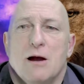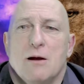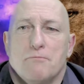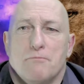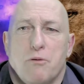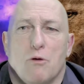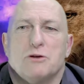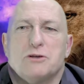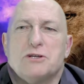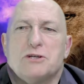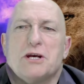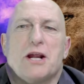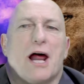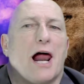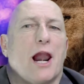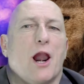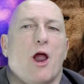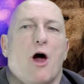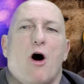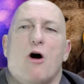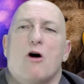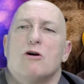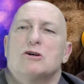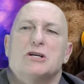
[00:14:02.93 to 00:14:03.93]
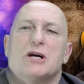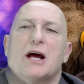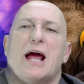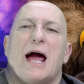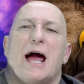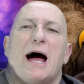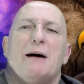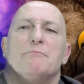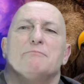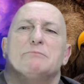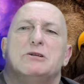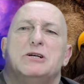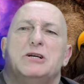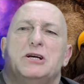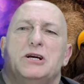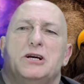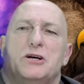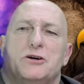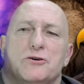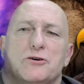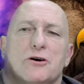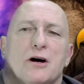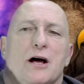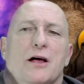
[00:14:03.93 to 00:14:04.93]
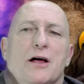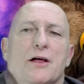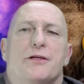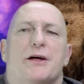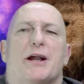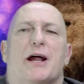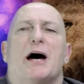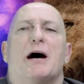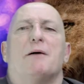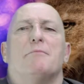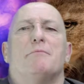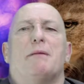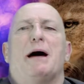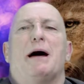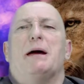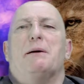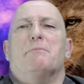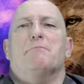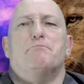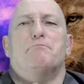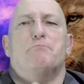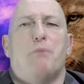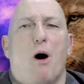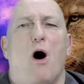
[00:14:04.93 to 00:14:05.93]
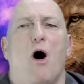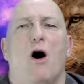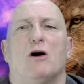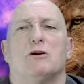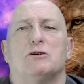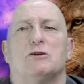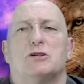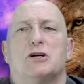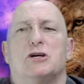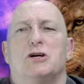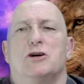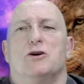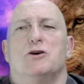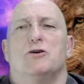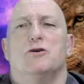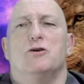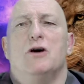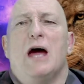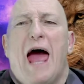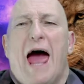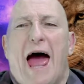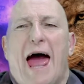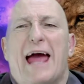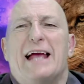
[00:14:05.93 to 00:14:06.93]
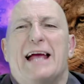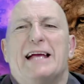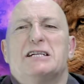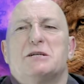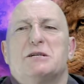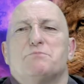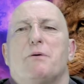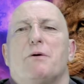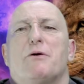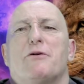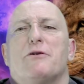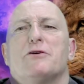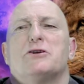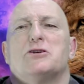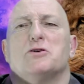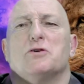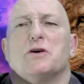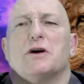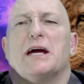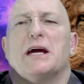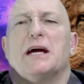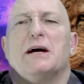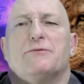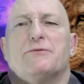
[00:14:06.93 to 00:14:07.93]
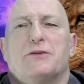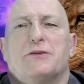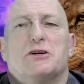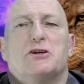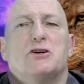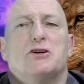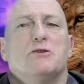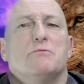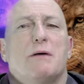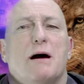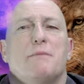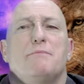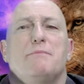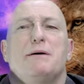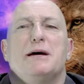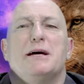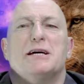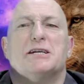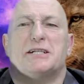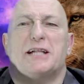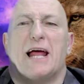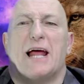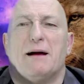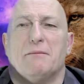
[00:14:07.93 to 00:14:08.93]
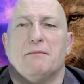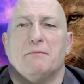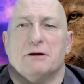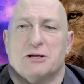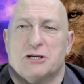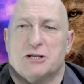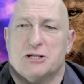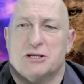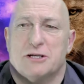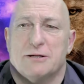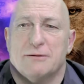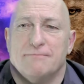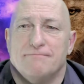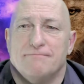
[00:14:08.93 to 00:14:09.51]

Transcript: Paul said, I long to come to you that I may impart to you a spiritual gift that you may be established